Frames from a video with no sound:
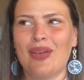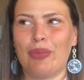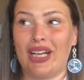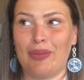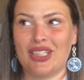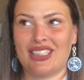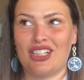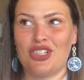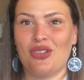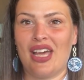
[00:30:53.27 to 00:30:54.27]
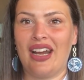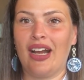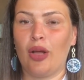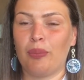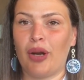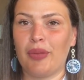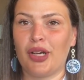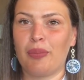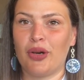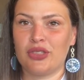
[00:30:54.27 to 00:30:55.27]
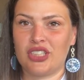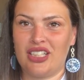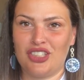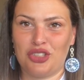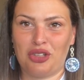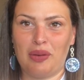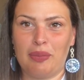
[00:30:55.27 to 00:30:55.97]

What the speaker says: But I am excited to do that. And I'm probably going to post on Instagram a